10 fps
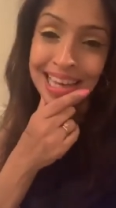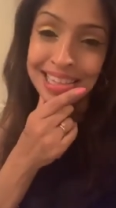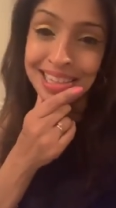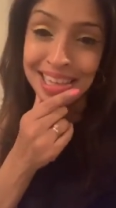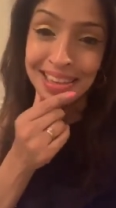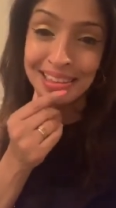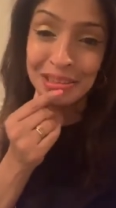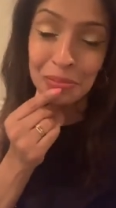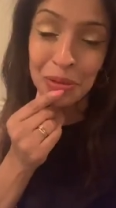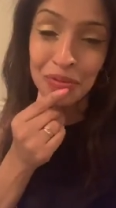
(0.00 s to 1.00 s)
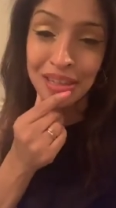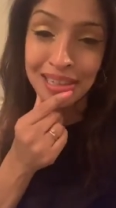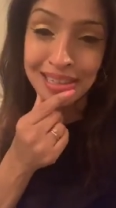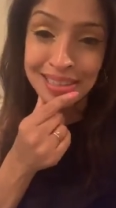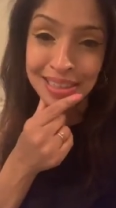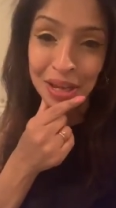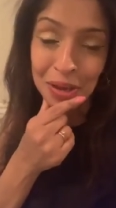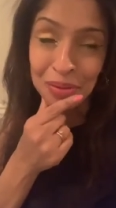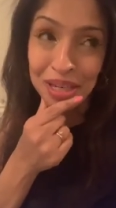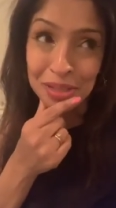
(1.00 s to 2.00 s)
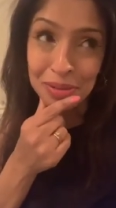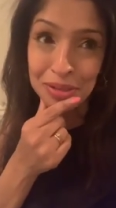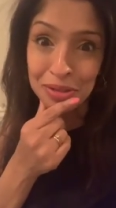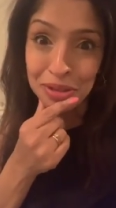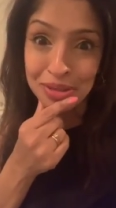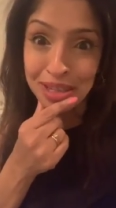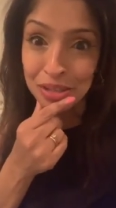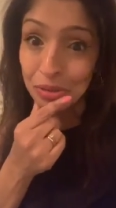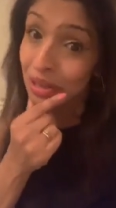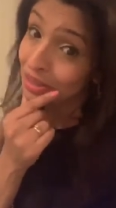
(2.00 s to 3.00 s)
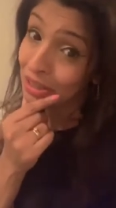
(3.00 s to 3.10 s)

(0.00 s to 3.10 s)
to get things moving. So when I speak to you in 2020,